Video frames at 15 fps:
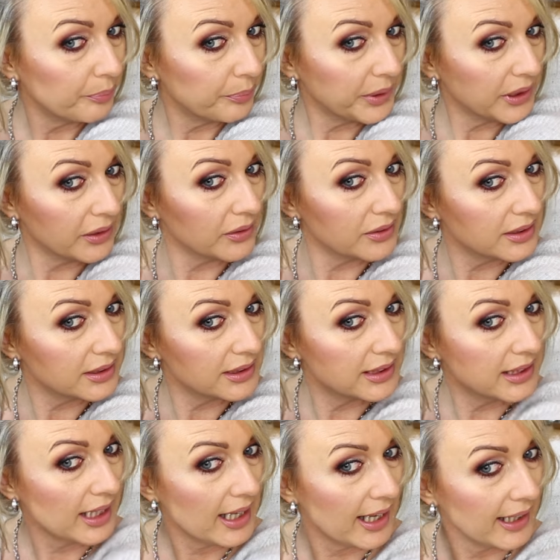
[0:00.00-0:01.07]
because
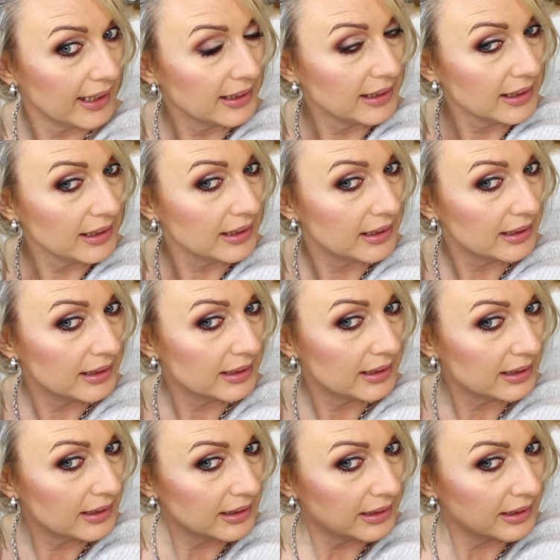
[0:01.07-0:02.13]
then
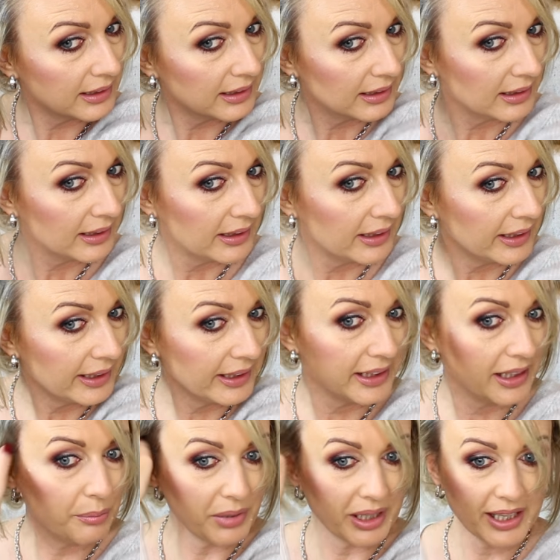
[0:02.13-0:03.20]

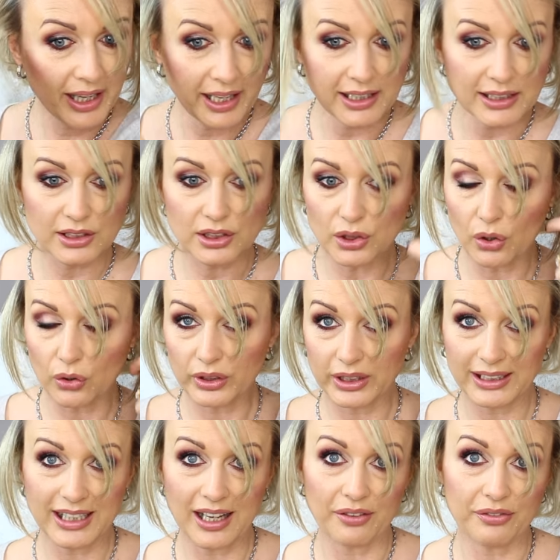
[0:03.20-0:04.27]
here my hair is long
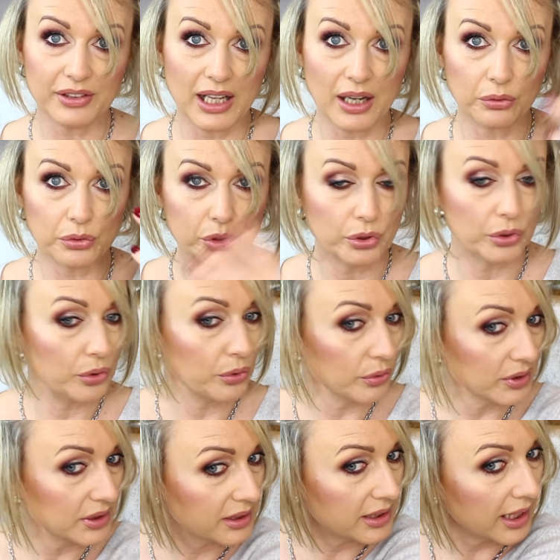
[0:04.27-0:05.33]
enough now to
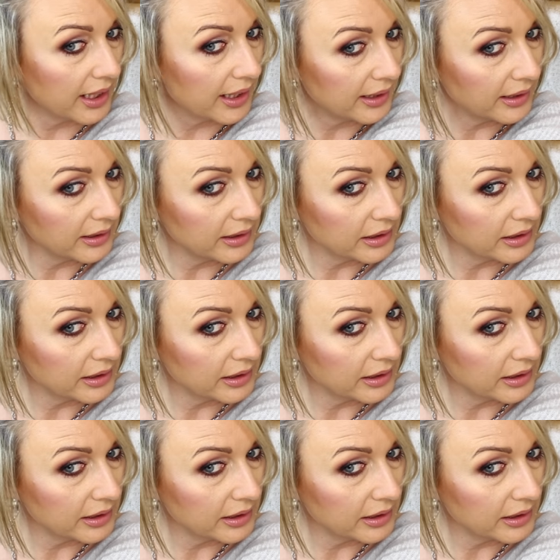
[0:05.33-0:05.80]
use the